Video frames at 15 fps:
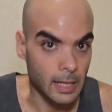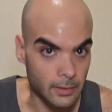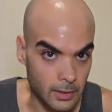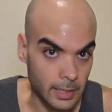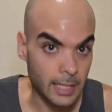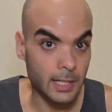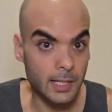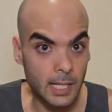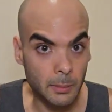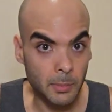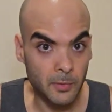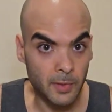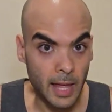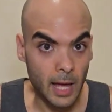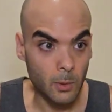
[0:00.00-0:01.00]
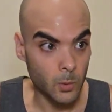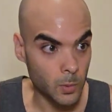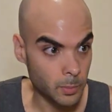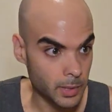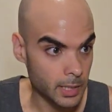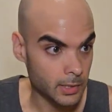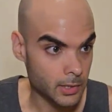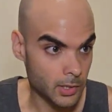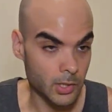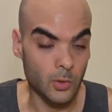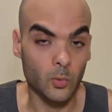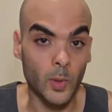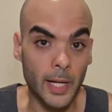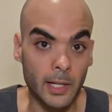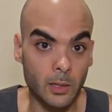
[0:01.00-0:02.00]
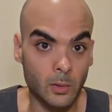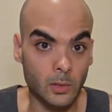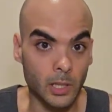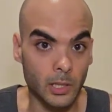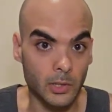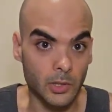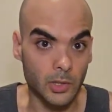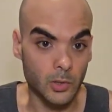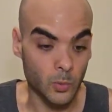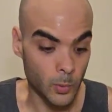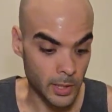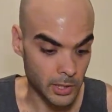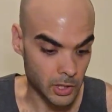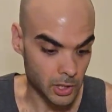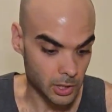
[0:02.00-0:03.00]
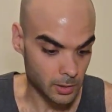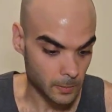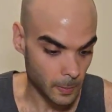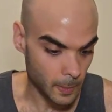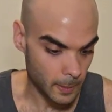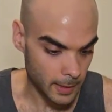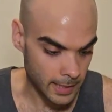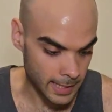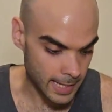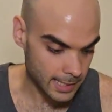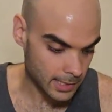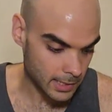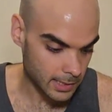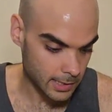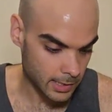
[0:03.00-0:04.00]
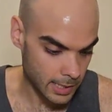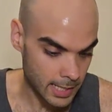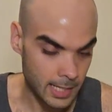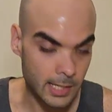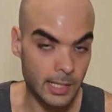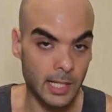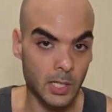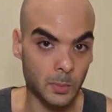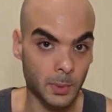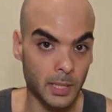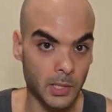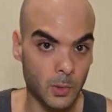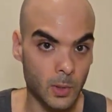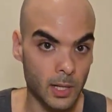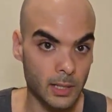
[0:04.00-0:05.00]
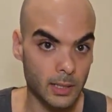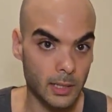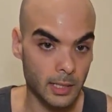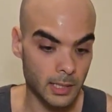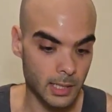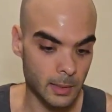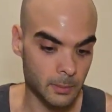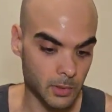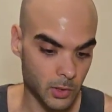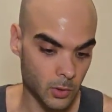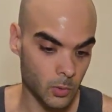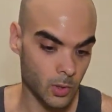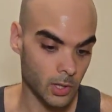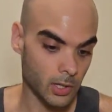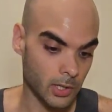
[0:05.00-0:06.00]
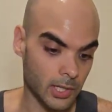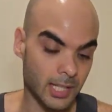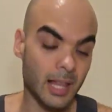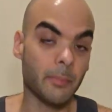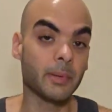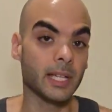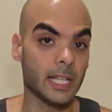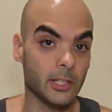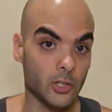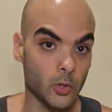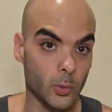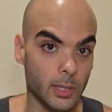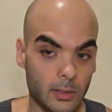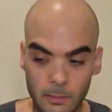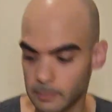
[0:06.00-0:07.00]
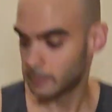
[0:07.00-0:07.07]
the next step of that would be just a regular lunge, which in essence is a split squat, except you are stepping into it.